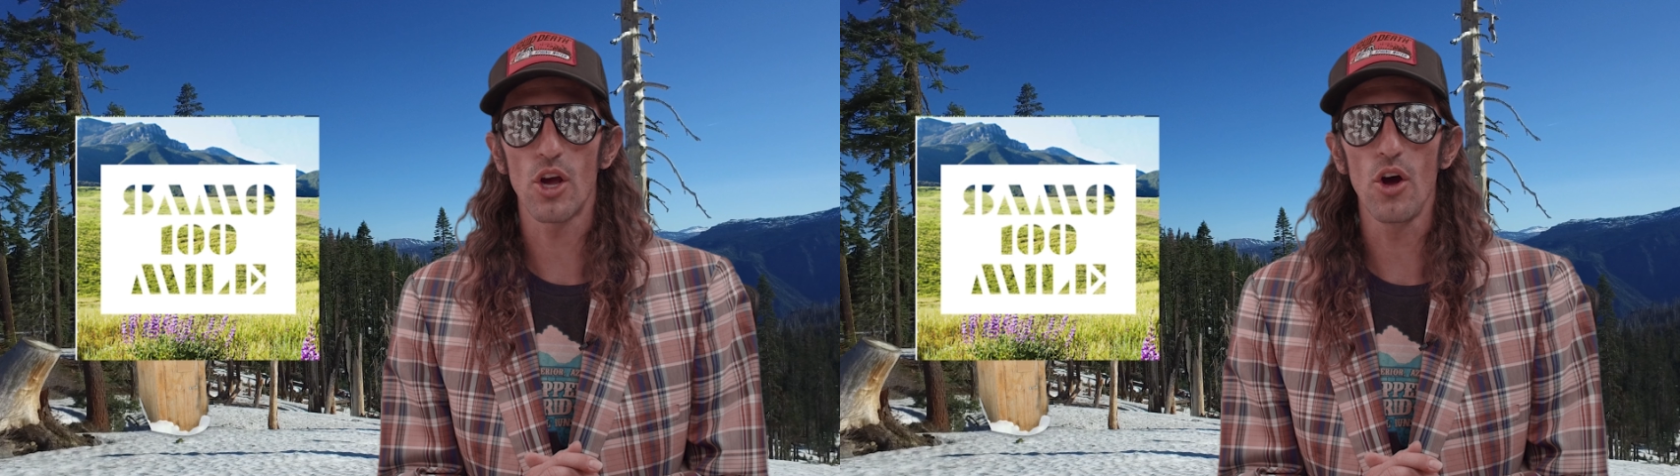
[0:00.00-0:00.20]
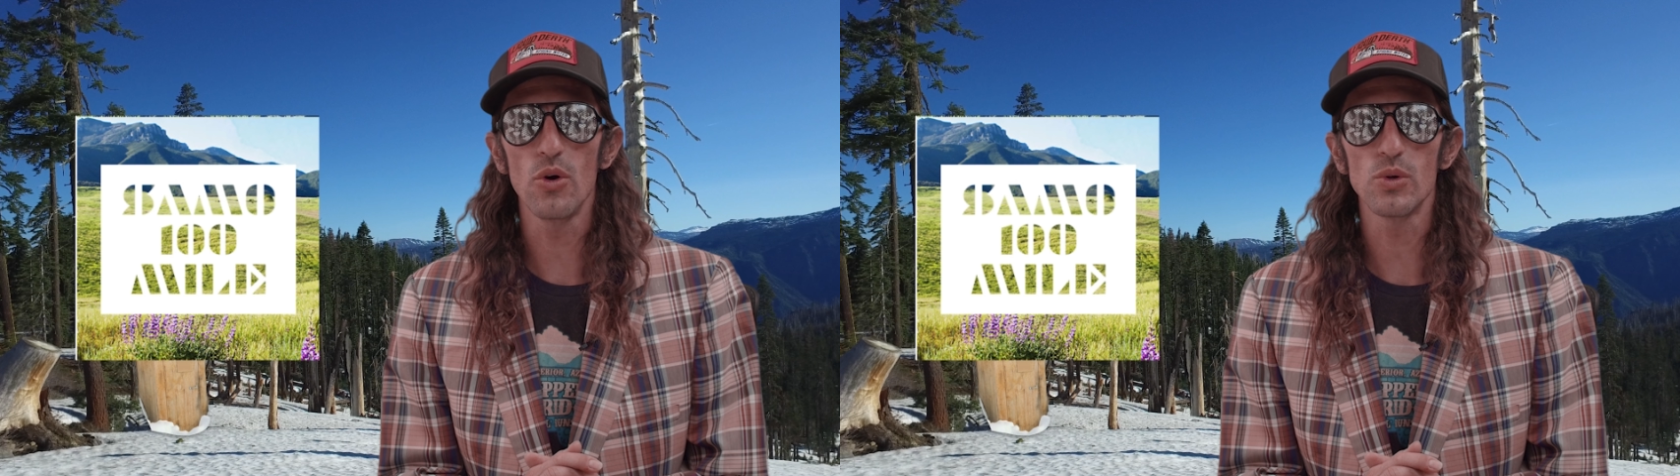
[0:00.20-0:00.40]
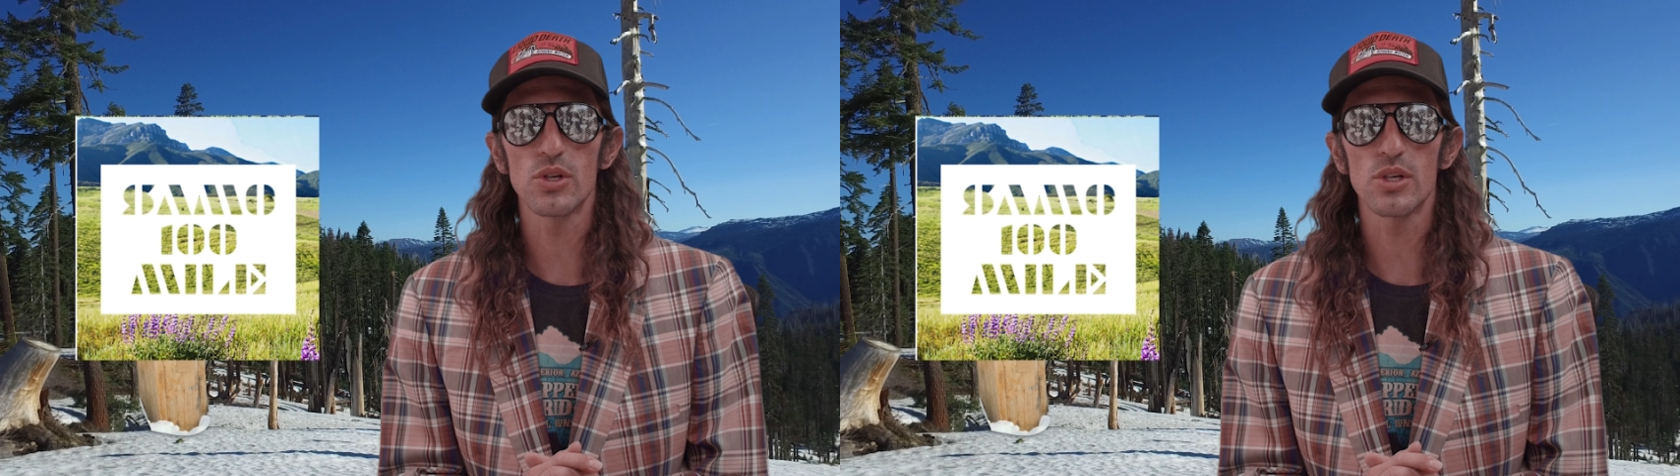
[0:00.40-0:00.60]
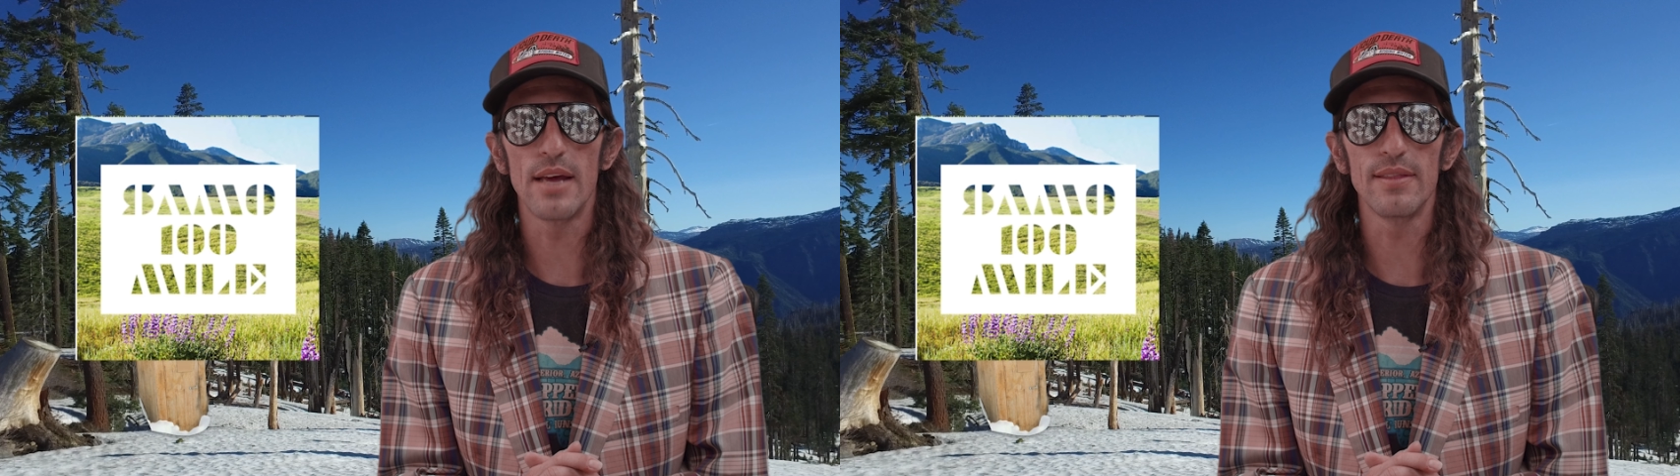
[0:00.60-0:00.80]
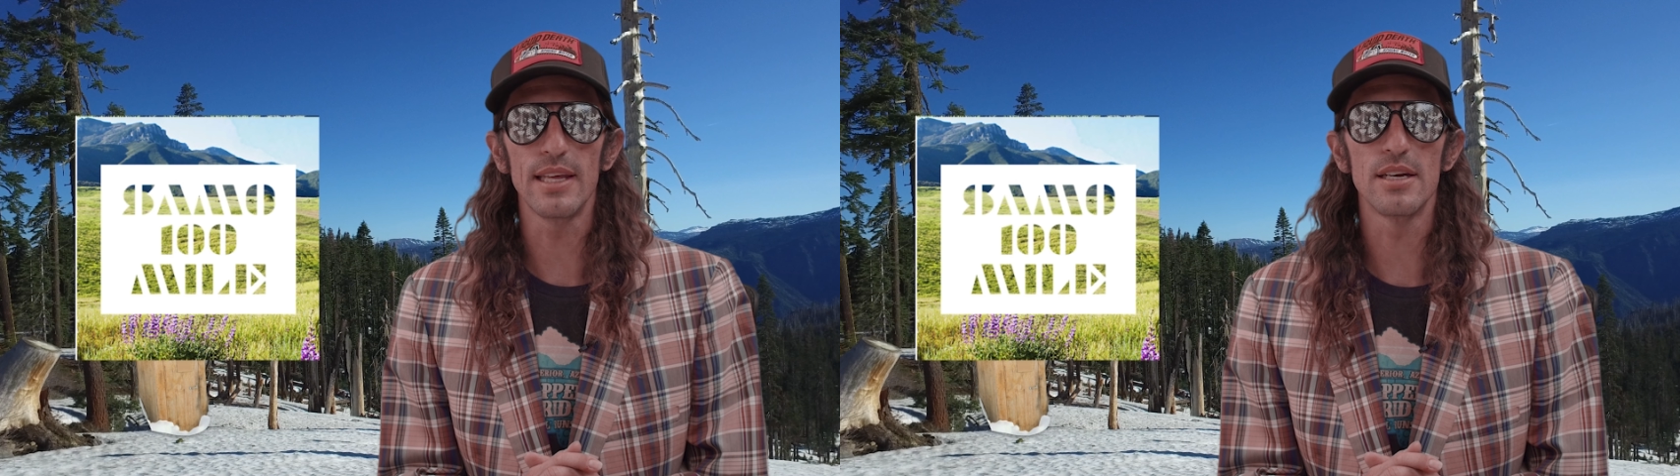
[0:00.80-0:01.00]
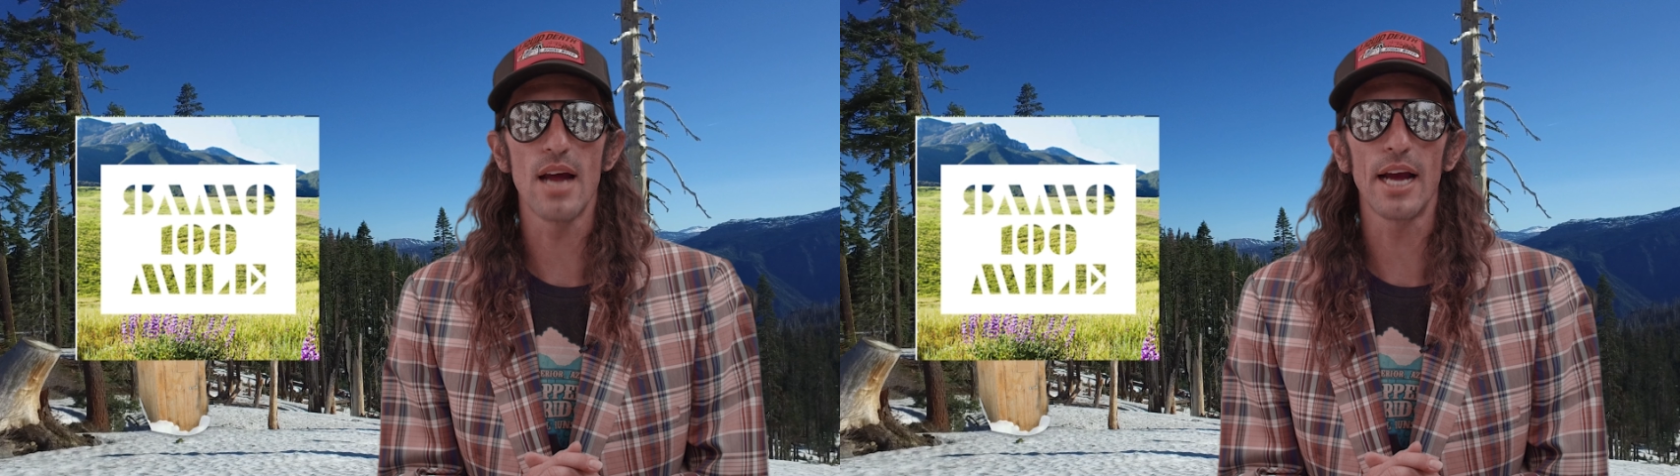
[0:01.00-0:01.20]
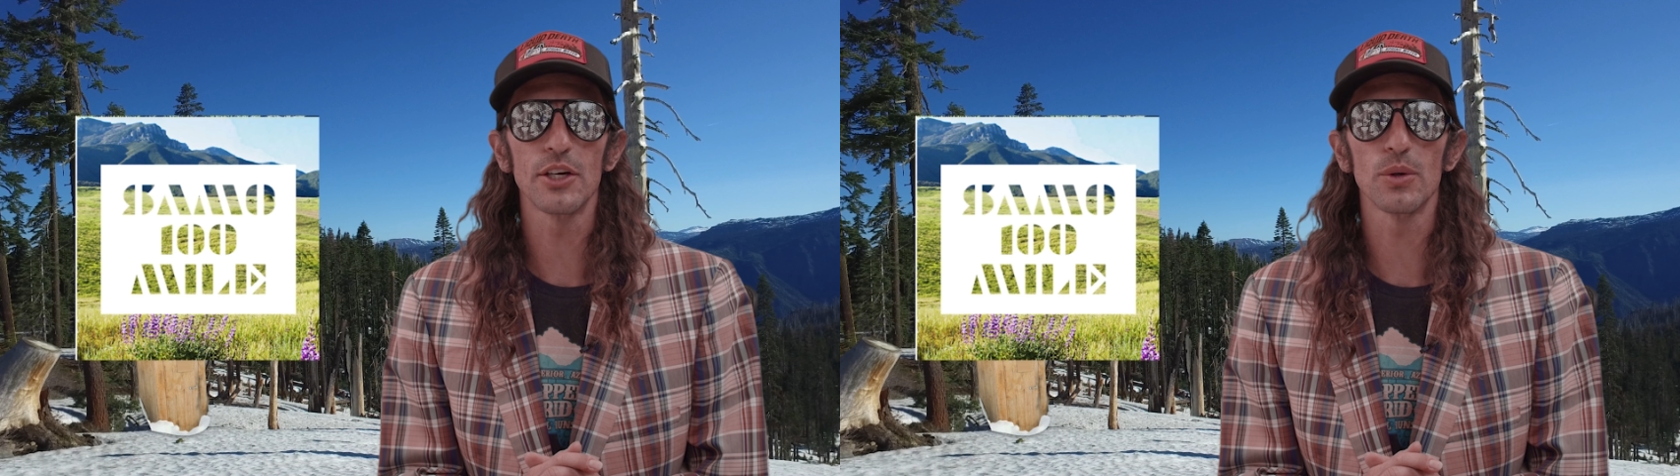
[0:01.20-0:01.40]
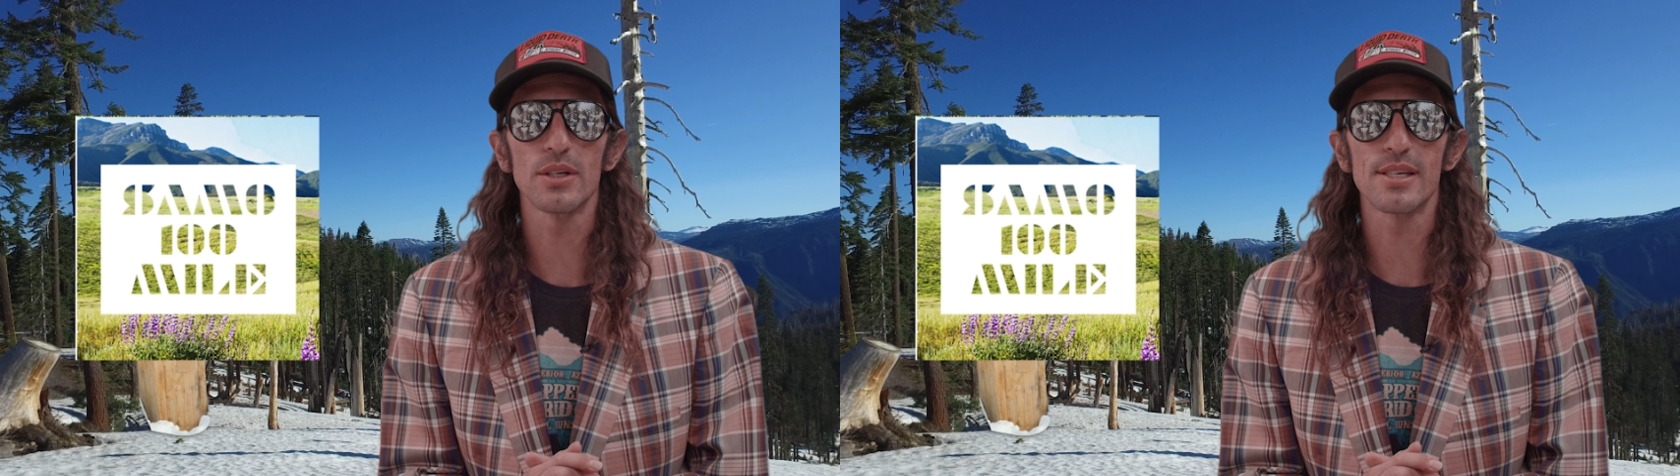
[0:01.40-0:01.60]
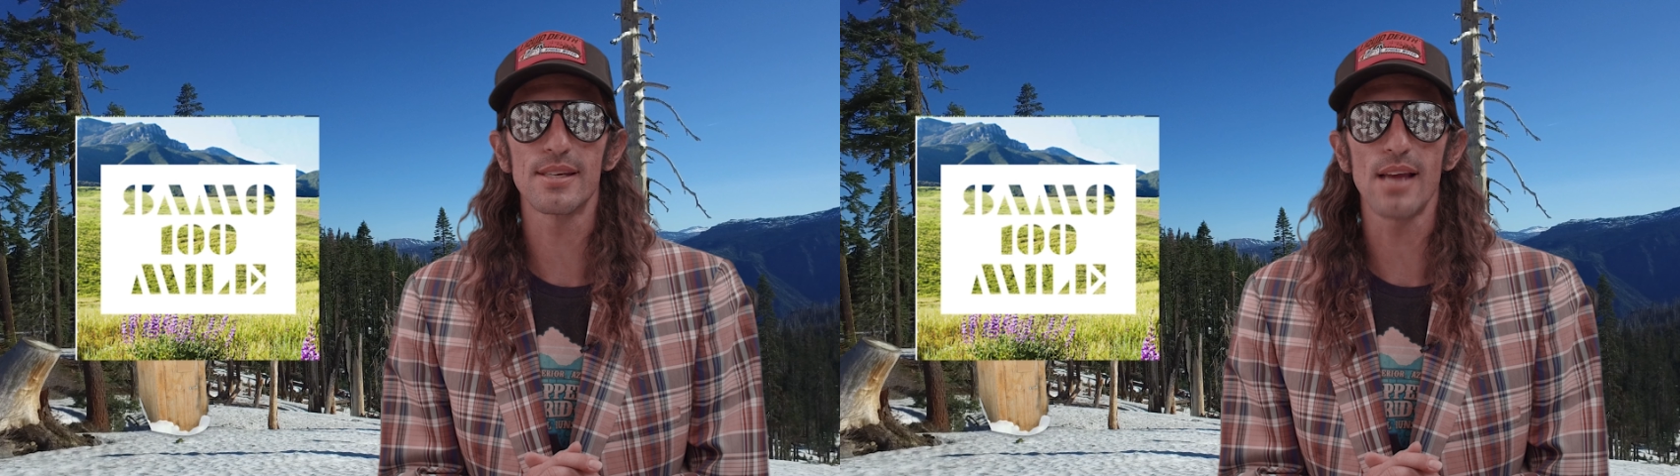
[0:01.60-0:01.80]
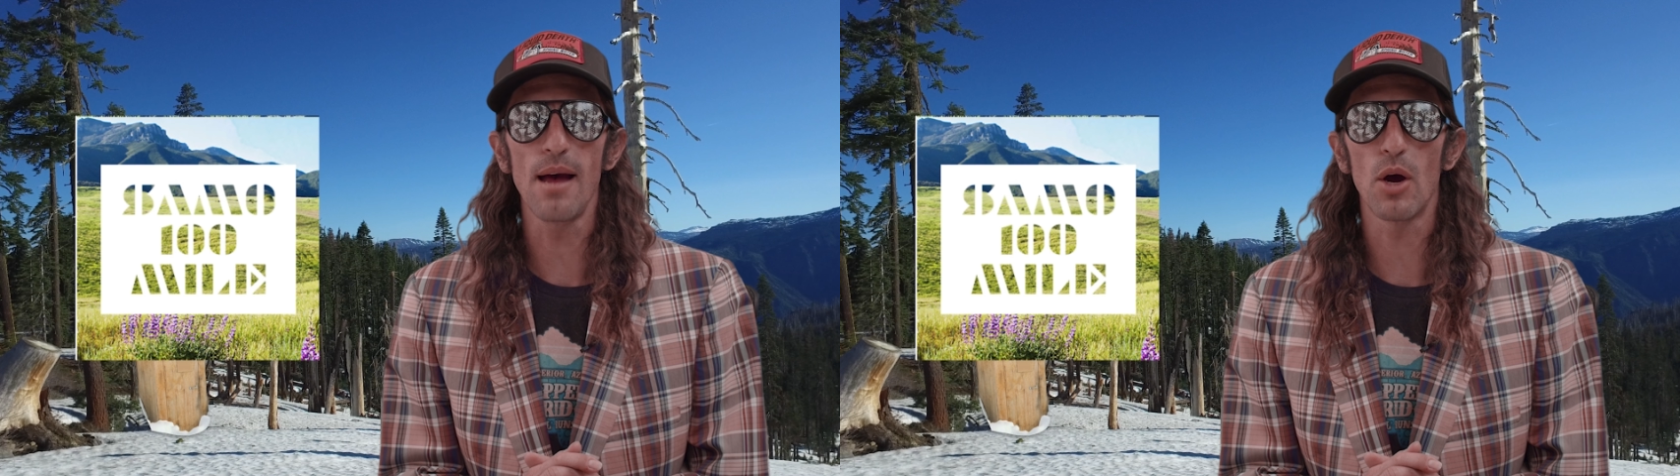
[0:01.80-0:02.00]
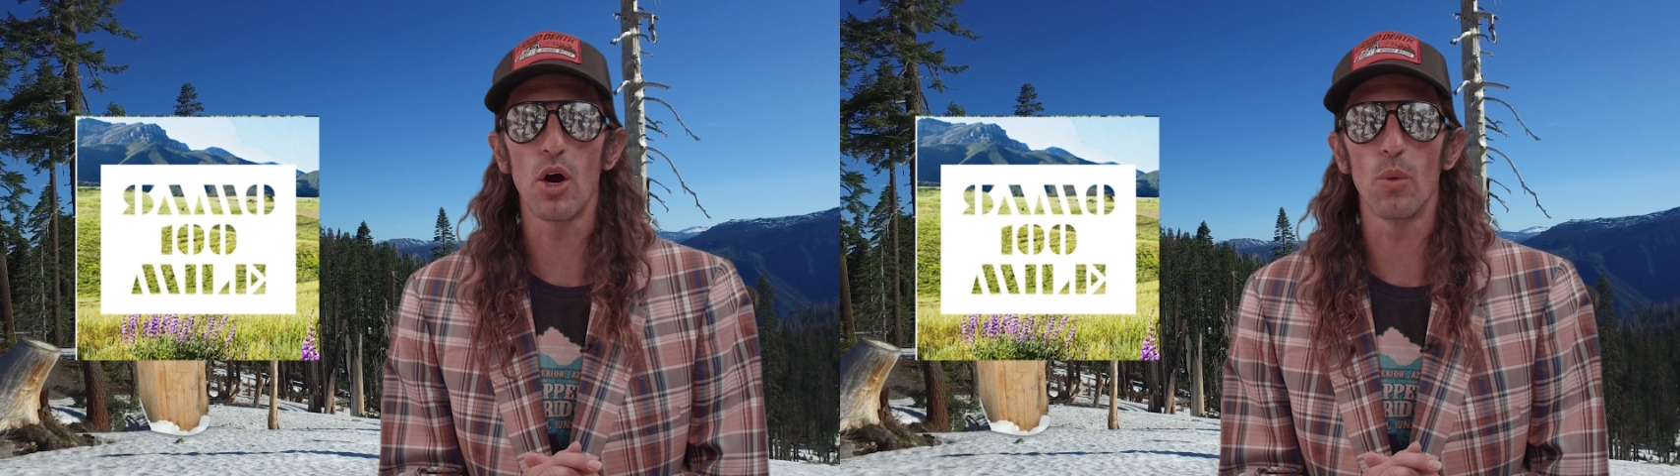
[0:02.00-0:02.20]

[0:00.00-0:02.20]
Coast and the inaugural Samo